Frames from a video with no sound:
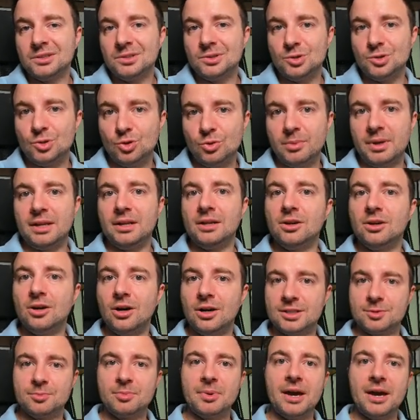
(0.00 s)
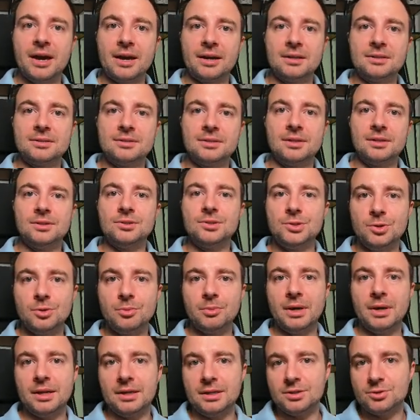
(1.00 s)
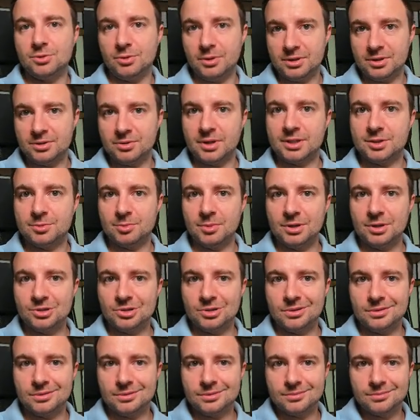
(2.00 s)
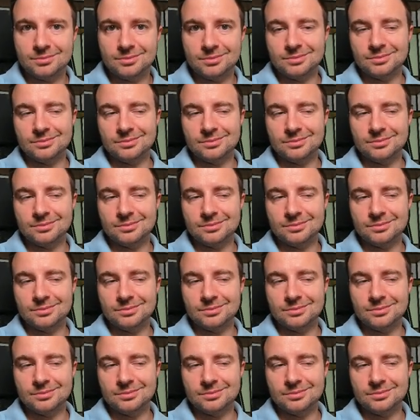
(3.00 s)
too many lost packets and too many retransmissions.